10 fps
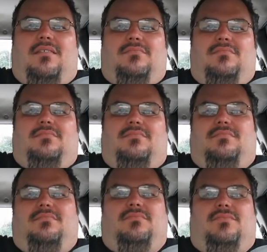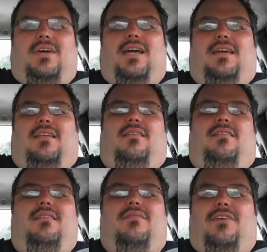We had
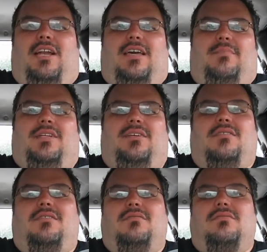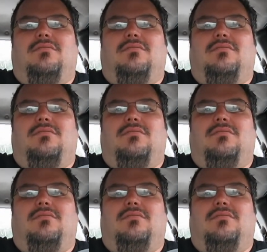filet mignon.